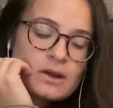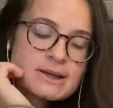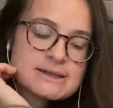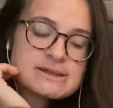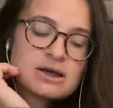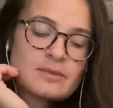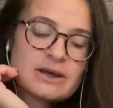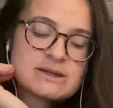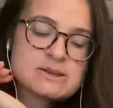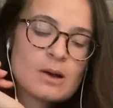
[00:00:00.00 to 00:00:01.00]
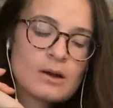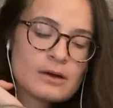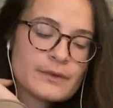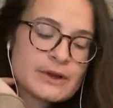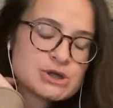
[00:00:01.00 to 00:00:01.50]
Sing me a song,
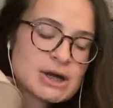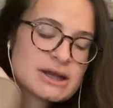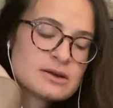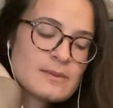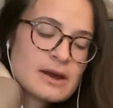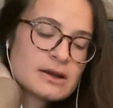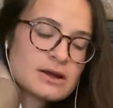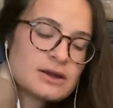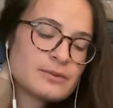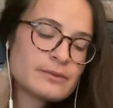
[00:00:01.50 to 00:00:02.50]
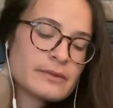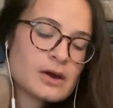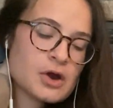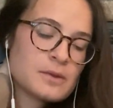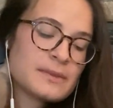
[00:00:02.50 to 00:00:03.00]
the giant demanded. The
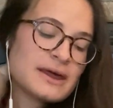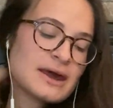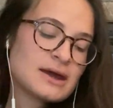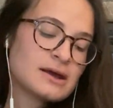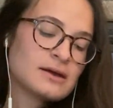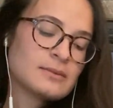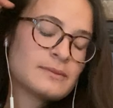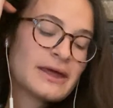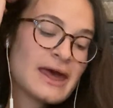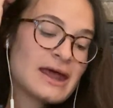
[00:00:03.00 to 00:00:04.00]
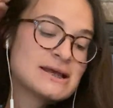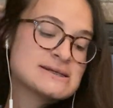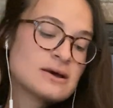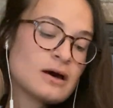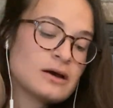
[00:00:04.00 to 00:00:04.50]
harp began a
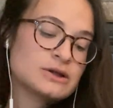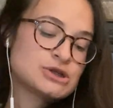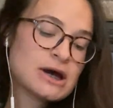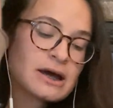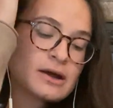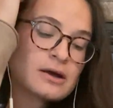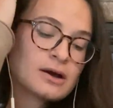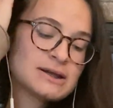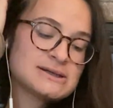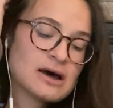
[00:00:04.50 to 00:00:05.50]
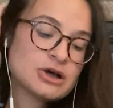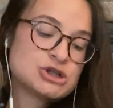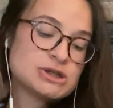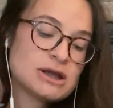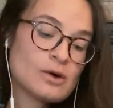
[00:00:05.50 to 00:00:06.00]
song Jack could tell
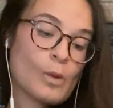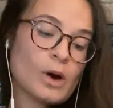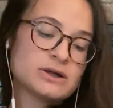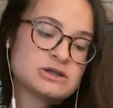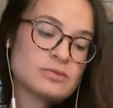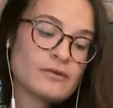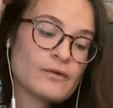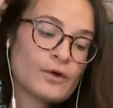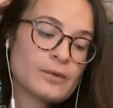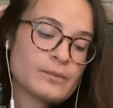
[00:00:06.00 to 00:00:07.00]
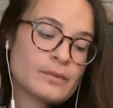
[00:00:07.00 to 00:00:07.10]
she didn't want to perform.